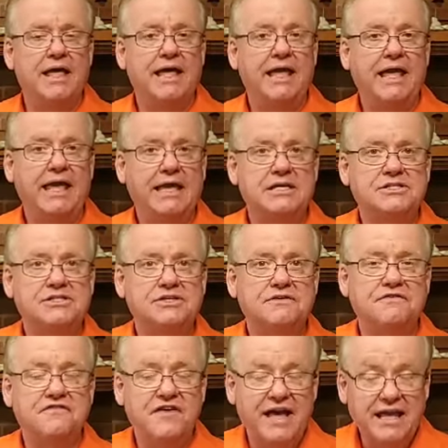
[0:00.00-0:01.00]
He is
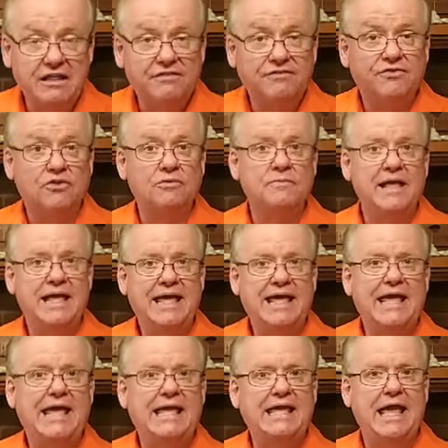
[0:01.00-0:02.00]
faithful.
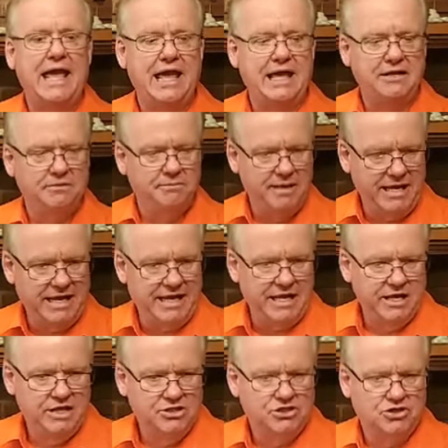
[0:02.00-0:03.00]
He can be
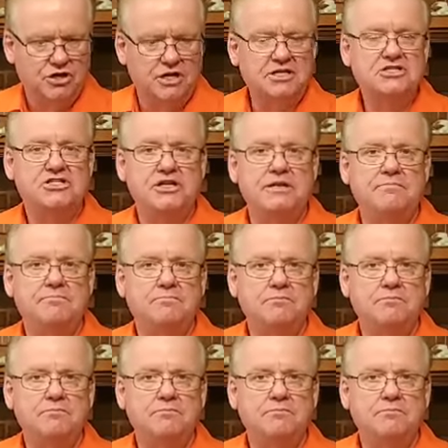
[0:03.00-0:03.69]
trusted.